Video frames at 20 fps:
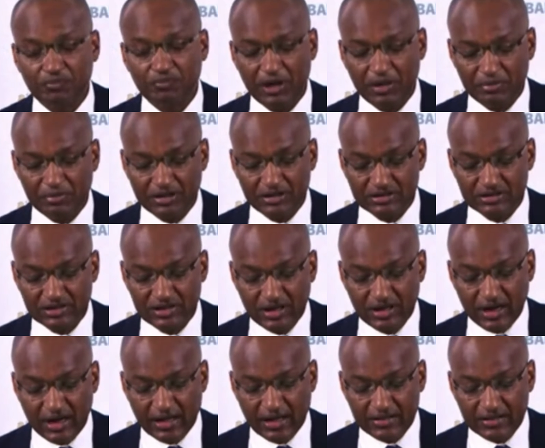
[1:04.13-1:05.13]
of payments,
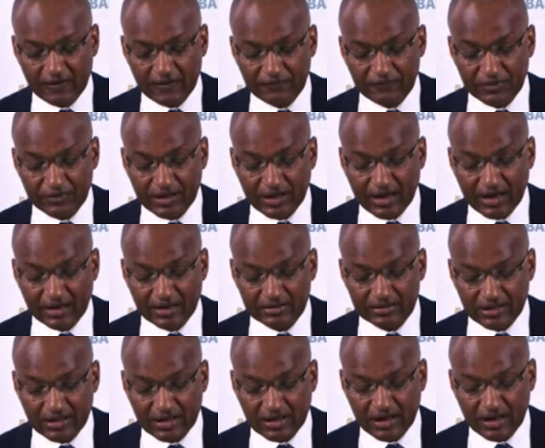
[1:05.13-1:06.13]
and therefore the
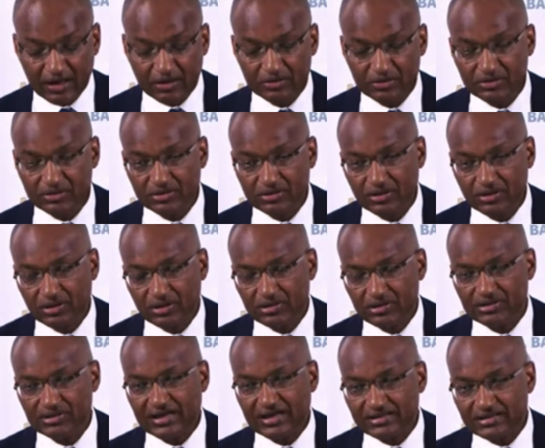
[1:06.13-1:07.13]
current account
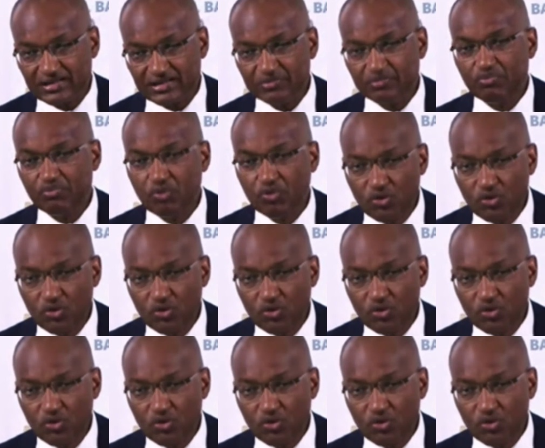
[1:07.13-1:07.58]
doesn't